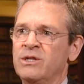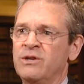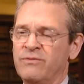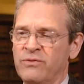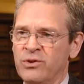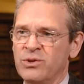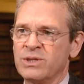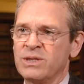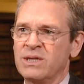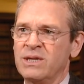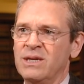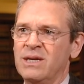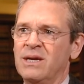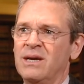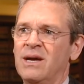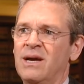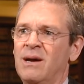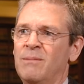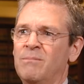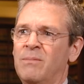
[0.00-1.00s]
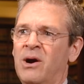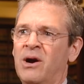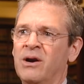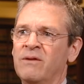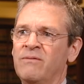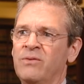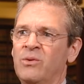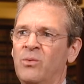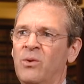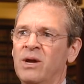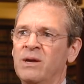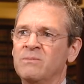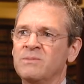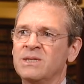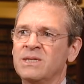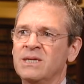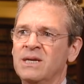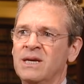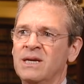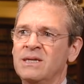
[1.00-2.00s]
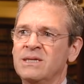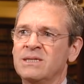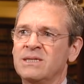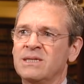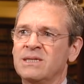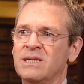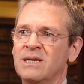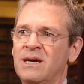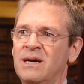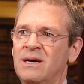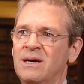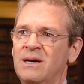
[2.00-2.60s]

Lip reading: diversity, part of the YMCA's